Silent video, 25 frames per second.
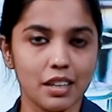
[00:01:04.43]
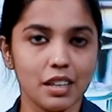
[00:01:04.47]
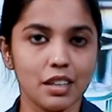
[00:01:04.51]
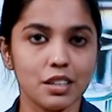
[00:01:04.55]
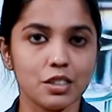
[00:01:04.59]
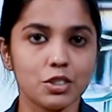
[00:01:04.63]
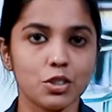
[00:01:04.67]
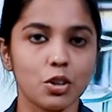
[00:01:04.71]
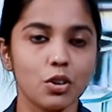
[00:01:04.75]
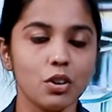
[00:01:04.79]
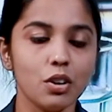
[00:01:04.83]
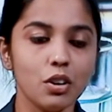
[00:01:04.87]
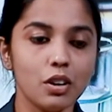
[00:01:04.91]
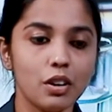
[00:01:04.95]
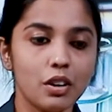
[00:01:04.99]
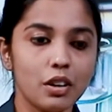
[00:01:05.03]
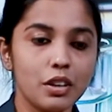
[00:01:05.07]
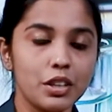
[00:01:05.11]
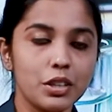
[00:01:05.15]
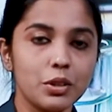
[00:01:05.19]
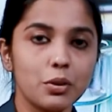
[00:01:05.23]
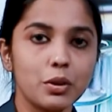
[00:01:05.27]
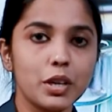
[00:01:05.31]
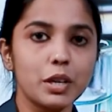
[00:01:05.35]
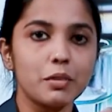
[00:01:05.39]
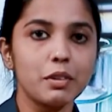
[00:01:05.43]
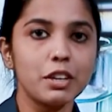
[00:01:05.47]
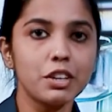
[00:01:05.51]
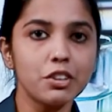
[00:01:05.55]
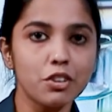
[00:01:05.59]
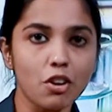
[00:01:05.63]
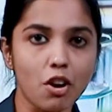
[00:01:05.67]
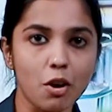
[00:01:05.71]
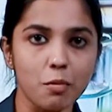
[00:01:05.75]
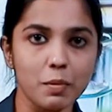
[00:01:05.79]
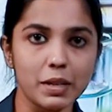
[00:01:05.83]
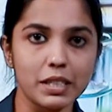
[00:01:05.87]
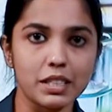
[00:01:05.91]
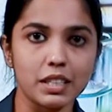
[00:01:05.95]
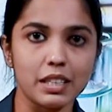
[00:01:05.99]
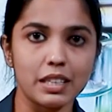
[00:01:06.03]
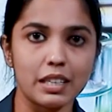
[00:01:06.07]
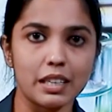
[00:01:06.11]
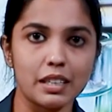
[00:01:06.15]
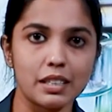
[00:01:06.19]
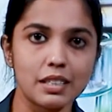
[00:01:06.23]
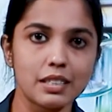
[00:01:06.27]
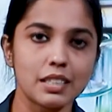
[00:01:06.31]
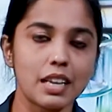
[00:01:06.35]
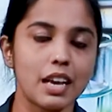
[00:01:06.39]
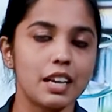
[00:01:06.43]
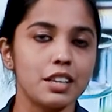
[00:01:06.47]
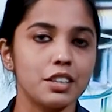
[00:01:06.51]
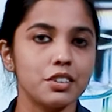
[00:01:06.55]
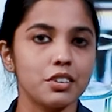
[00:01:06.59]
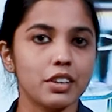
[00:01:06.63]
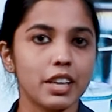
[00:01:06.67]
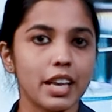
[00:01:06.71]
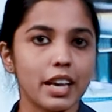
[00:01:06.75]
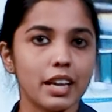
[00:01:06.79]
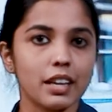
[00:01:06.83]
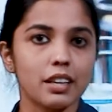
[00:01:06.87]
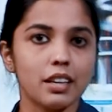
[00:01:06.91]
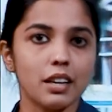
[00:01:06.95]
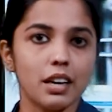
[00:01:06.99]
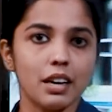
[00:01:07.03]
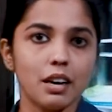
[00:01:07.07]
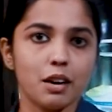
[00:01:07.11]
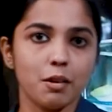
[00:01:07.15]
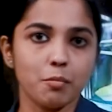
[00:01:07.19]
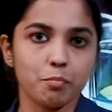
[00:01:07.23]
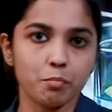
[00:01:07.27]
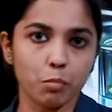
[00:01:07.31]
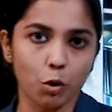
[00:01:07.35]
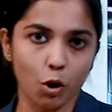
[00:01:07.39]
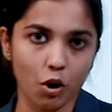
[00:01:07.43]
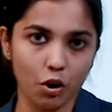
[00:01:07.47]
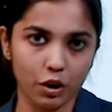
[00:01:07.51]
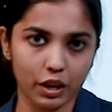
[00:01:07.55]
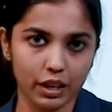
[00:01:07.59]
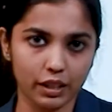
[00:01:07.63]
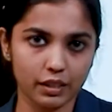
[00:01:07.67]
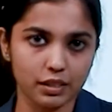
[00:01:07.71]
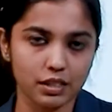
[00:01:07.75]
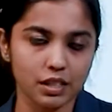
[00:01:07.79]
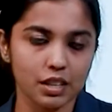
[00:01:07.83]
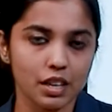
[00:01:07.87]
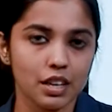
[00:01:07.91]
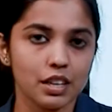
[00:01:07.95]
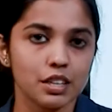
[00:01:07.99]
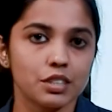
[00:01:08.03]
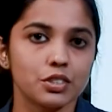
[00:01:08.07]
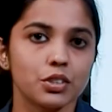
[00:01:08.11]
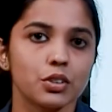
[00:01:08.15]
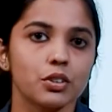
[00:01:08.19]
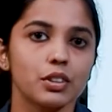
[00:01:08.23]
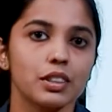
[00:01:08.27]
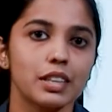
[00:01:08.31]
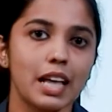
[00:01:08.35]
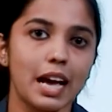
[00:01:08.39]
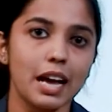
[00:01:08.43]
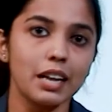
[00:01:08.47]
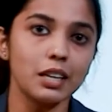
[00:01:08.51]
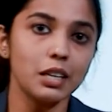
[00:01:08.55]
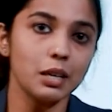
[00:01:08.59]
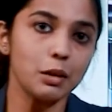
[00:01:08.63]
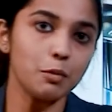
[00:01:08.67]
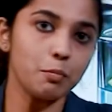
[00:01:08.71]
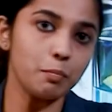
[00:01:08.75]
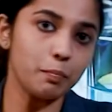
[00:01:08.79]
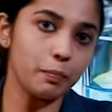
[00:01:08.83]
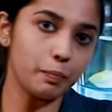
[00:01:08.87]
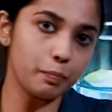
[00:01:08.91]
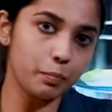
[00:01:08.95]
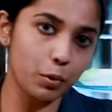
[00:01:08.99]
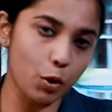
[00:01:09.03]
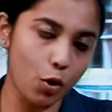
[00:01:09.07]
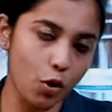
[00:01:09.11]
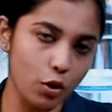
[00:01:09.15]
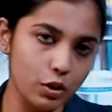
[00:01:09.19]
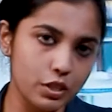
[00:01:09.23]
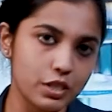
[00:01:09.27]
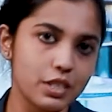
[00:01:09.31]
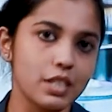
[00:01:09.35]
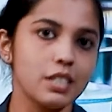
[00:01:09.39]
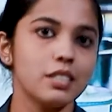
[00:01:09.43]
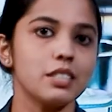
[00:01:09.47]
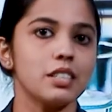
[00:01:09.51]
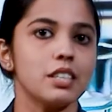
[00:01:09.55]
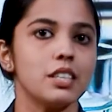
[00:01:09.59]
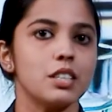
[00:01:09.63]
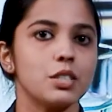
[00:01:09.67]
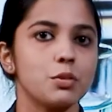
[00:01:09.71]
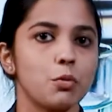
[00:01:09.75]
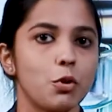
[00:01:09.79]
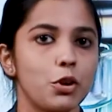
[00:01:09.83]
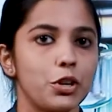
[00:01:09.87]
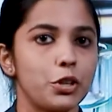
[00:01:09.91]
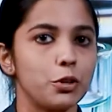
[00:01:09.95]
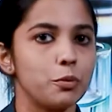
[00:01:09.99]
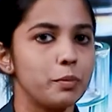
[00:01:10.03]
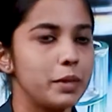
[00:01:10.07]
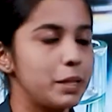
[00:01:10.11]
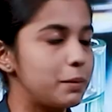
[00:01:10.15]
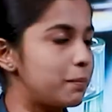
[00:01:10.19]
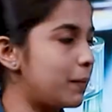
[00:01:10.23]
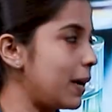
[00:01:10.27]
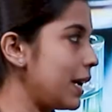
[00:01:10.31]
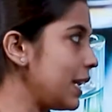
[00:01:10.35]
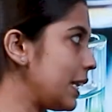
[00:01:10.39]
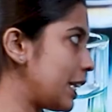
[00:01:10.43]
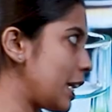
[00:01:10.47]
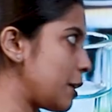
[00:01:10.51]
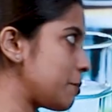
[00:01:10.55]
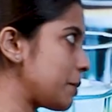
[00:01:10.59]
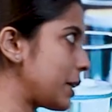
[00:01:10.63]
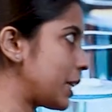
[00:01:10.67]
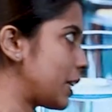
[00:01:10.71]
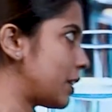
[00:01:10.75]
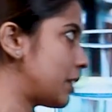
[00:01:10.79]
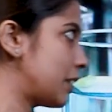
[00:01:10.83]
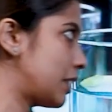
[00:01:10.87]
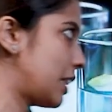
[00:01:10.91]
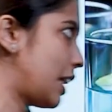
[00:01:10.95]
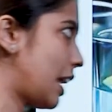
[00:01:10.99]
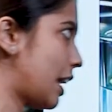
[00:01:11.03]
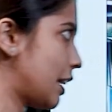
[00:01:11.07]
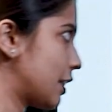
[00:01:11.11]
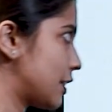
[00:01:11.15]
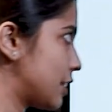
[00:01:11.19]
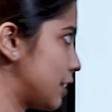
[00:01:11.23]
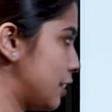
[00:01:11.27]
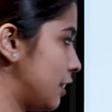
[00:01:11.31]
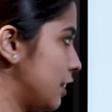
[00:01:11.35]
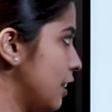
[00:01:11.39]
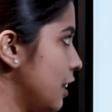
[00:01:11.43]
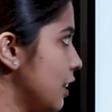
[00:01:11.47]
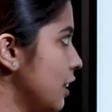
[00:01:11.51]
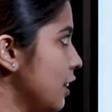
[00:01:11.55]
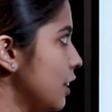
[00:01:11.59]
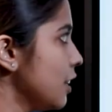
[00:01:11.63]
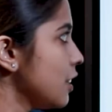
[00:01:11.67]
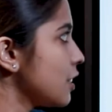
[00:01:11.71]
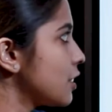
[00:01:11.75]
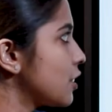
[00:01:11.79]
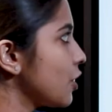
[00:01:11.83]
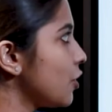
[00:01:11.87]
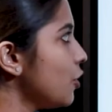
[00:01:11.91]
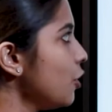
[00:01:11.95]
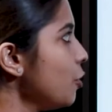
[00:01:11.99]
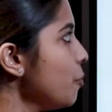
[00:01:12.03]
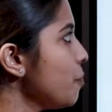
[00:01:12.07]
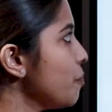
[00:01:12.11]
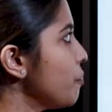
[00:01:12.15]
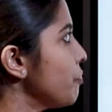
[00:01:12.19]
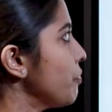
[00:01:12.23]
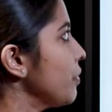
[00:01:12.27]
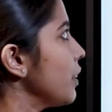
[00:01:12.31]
So you given raw materials and you get products. So that process is what you mean by chemical reaction. So